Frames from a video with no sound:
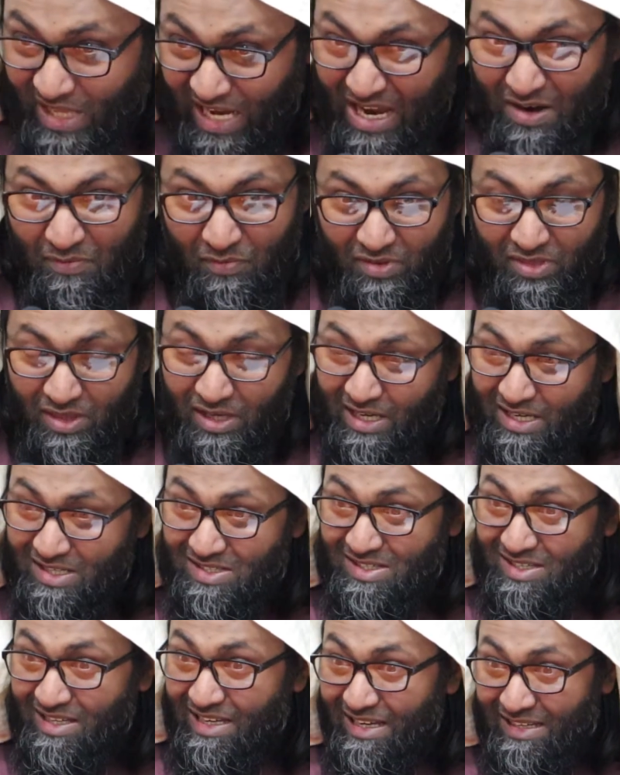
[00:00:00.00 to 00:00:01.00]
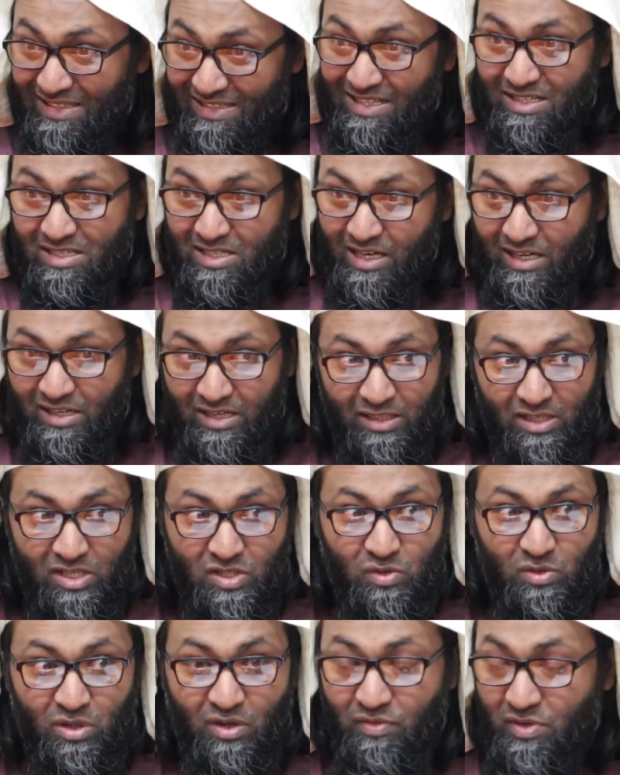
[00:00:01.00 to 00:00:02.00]
Everything is detailed in the
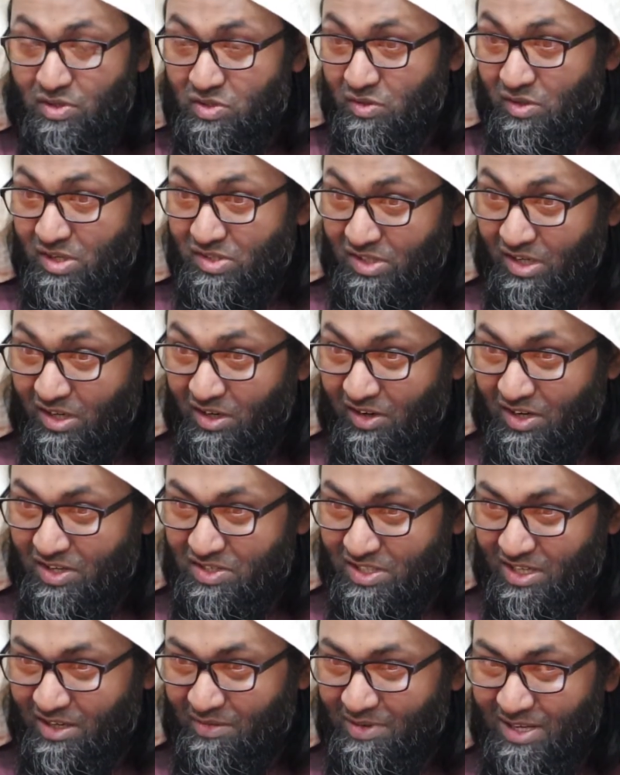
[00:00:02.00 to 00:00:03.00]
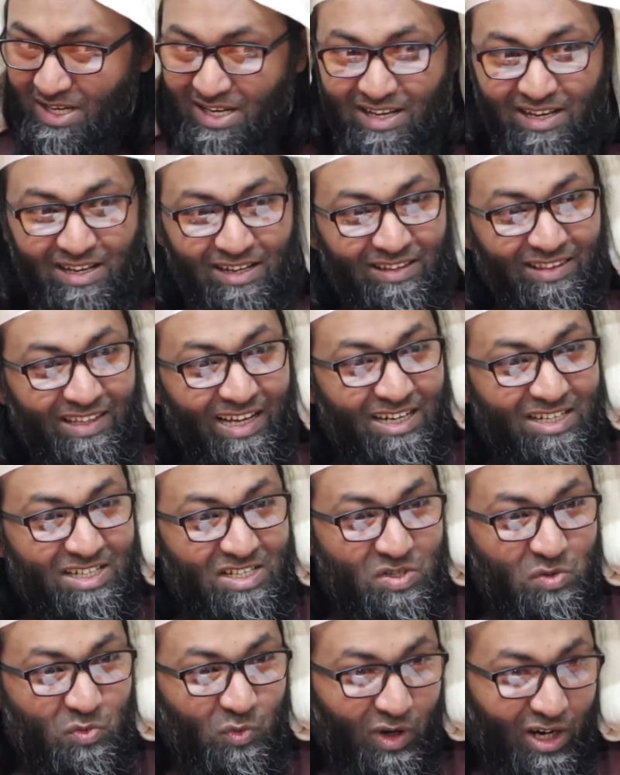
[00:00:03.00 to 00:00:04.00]
sunnah of Rasulullah sallallahu alayhi wa sallam. That
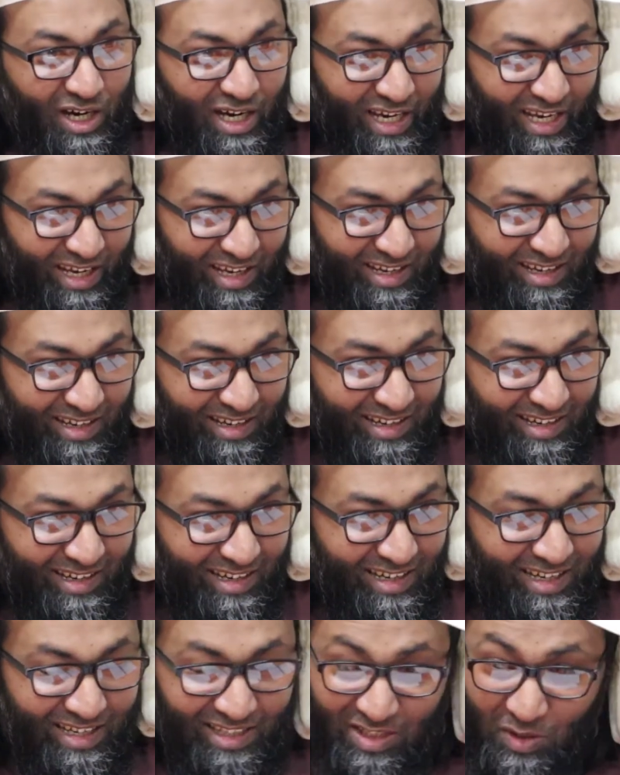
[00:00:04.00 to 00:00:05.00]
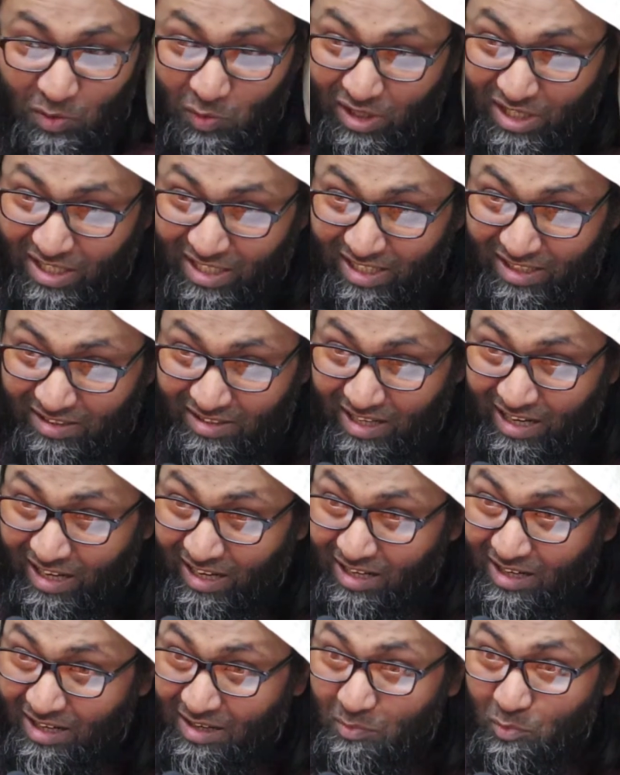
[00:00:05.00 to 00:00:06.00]
is why Tawheed
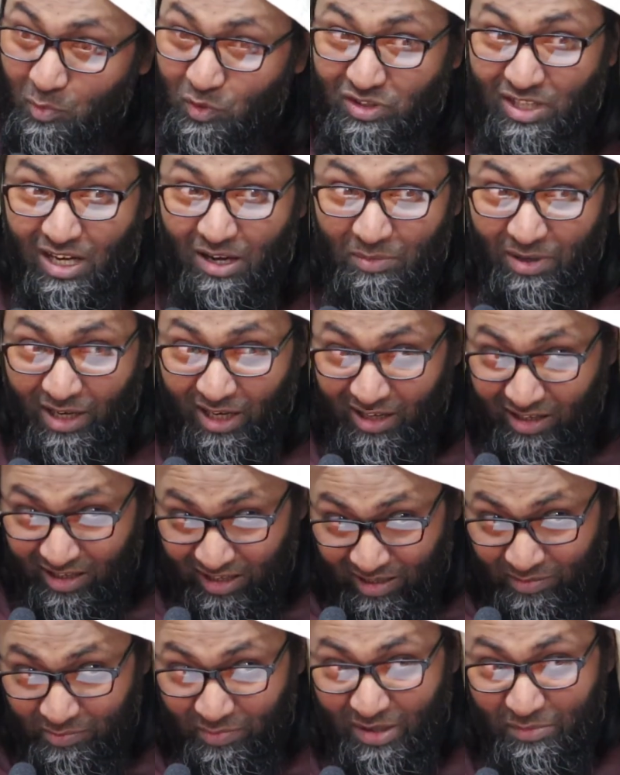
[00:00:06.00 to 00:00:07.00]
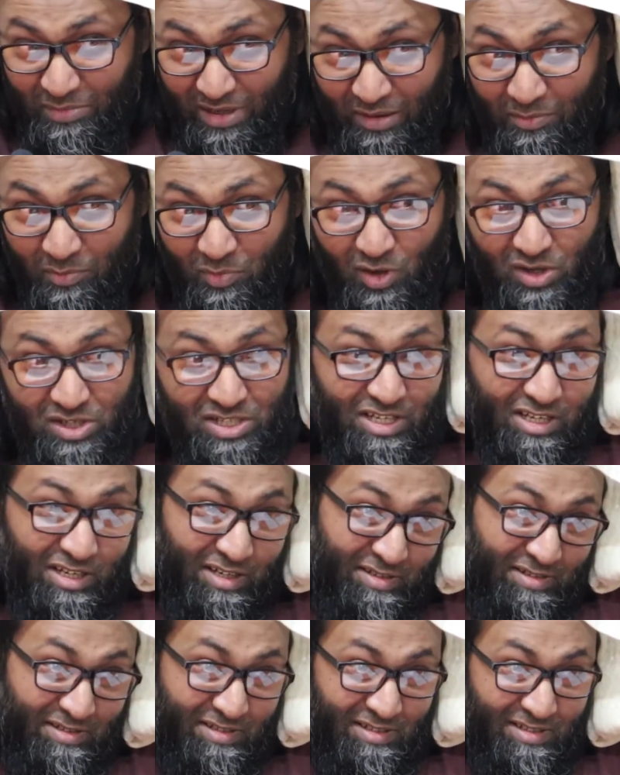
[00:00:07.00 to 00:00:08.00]
al-Mutaba'ah I brought here.
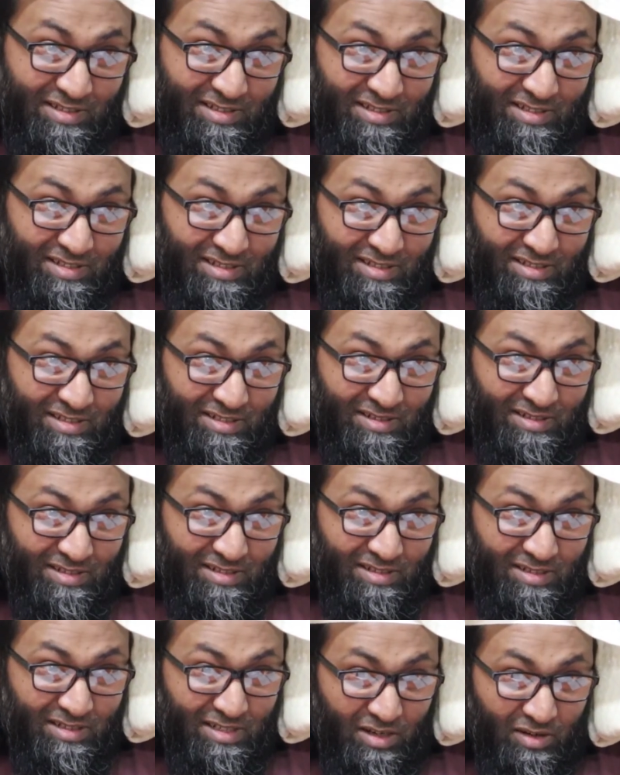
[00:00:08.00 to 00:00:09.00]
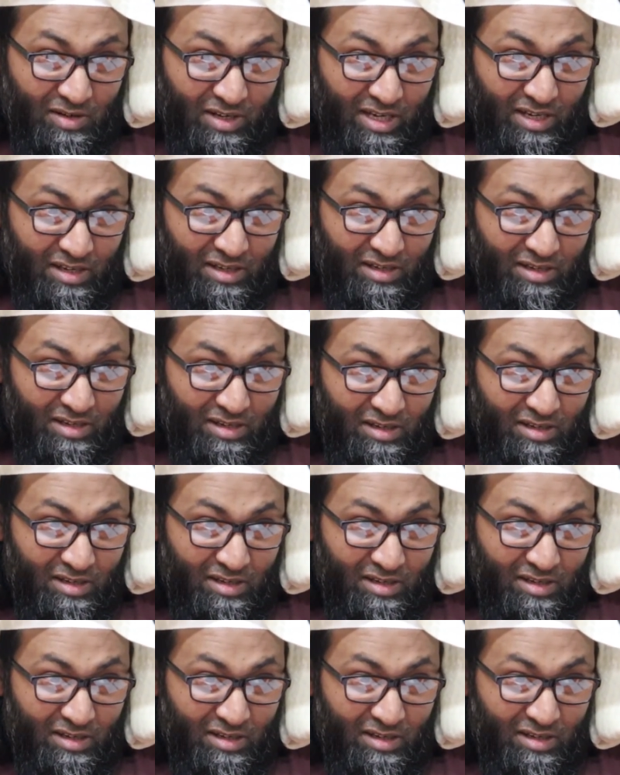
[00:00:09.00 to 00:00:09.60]
Okay.